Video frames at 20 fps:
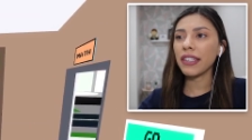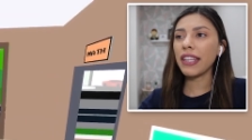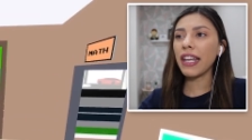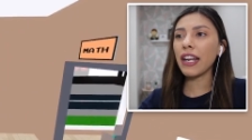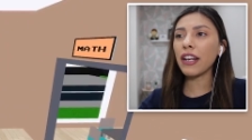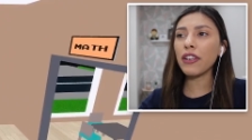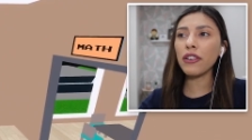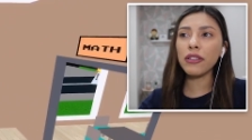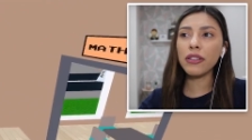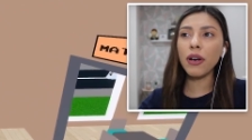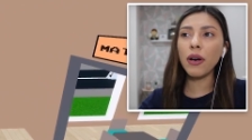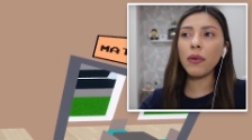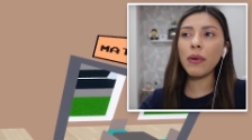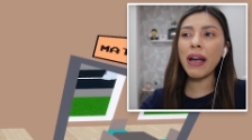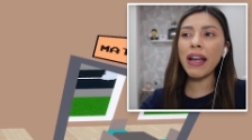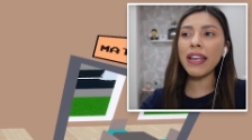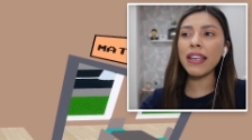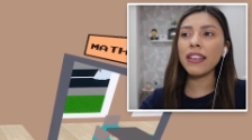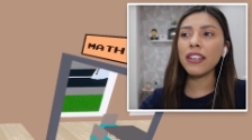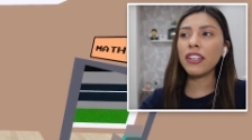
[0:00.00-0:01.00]
did that girl go
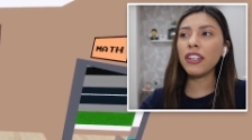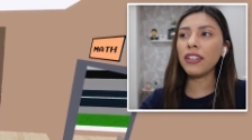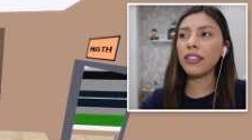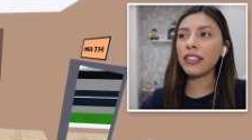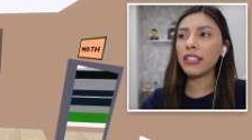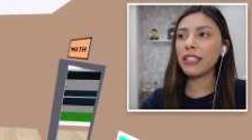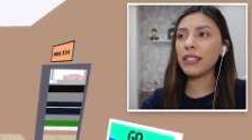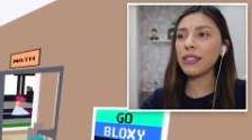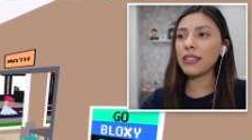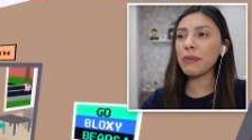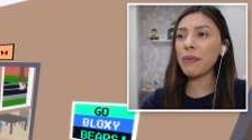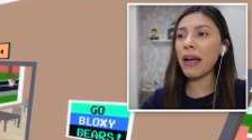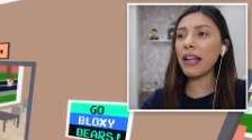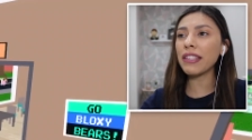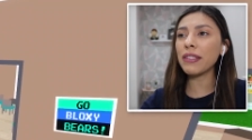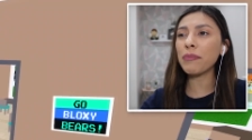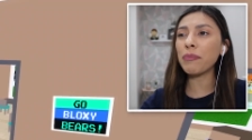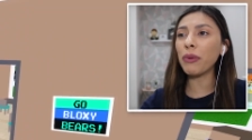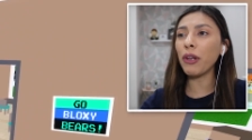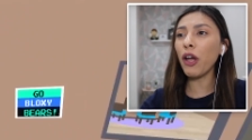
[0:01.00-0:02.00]
away? Good, she was
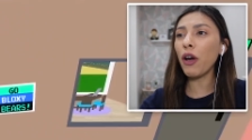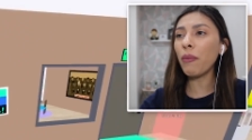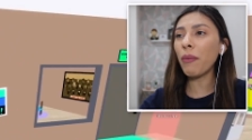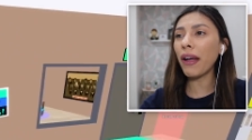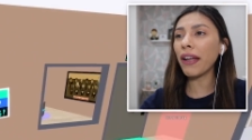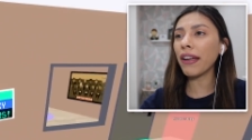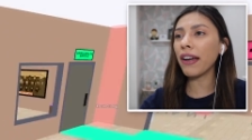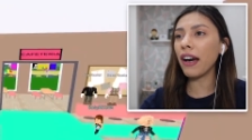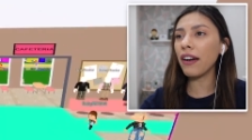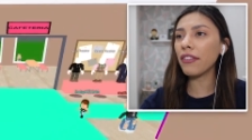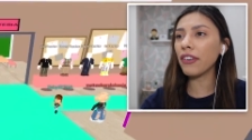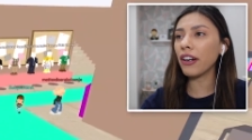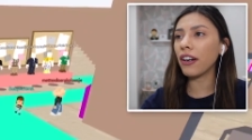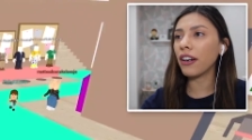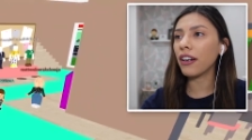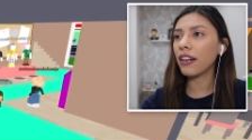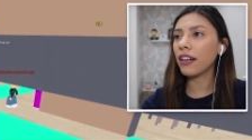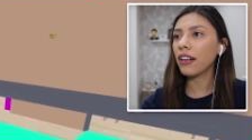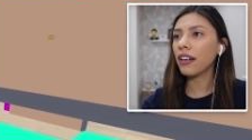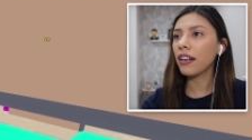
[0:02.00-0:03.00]
about to blow my
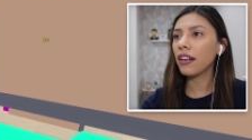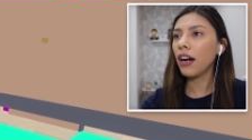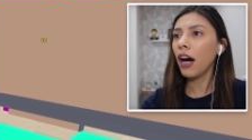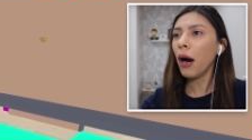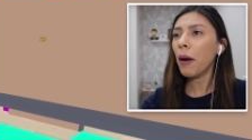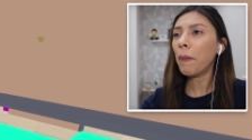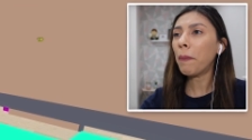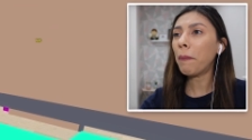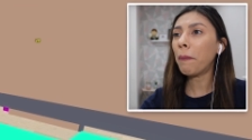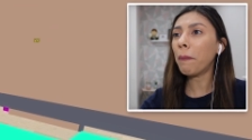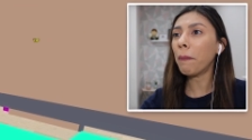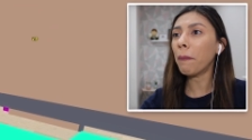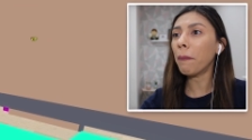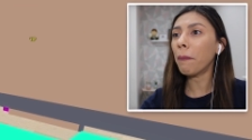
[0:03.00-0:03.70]
cover. Oh,